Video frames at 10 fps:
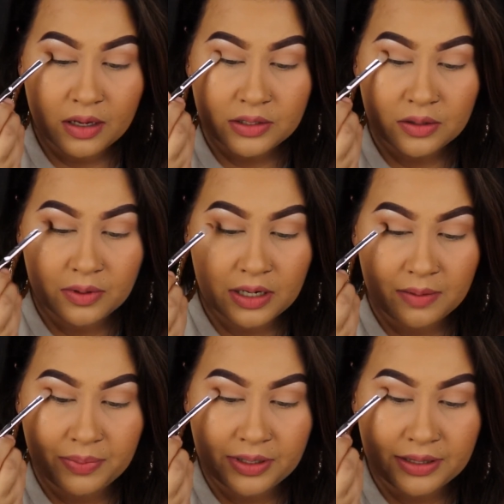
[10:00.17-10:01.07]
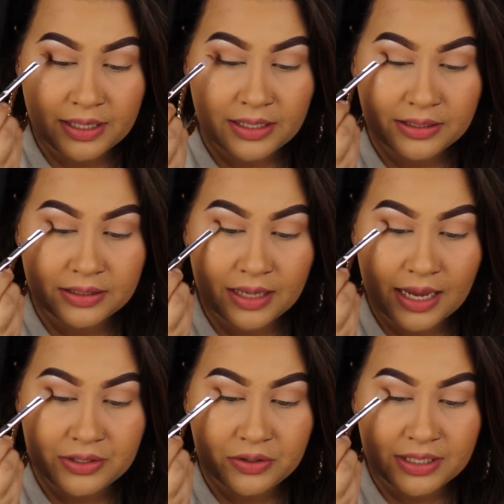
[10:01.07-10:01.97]
So we're gonna put this,
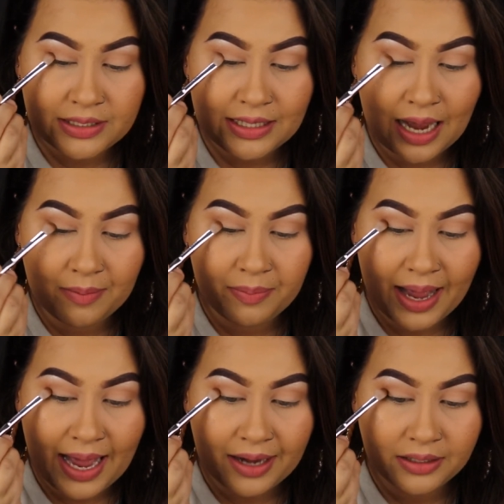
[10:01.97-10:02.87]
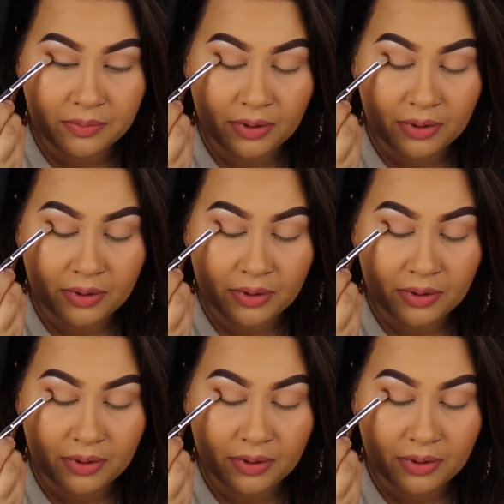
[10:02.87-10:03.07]
as you can see, I'm patting the